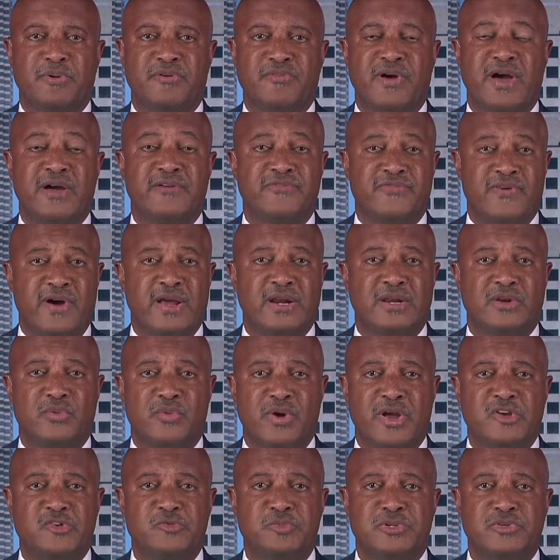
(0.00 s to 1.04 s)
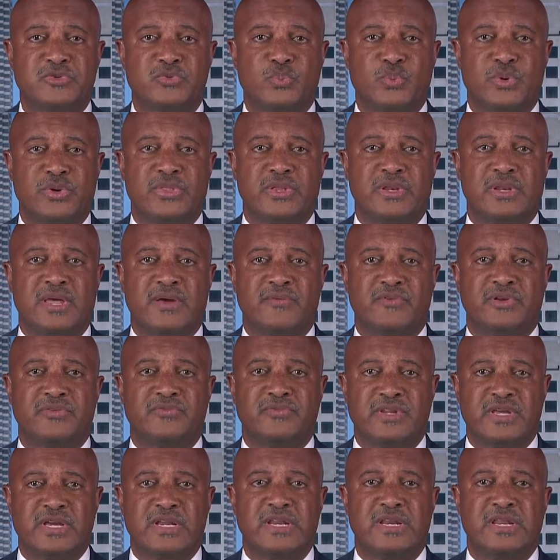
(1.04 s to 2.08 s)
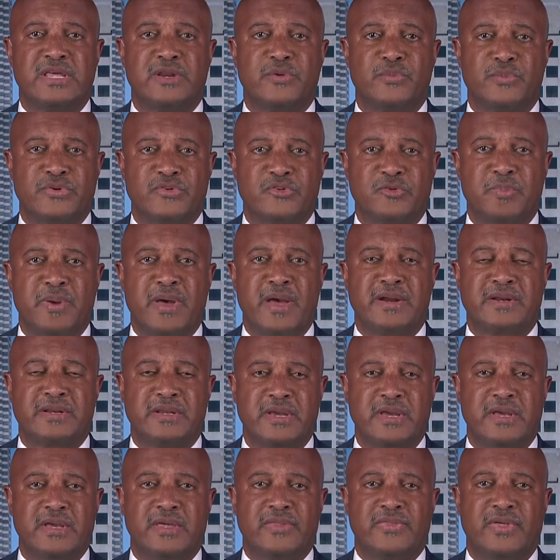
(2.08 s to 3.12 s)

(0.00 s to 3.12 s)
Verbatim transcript: provide final arrangements with a level of dignity and respect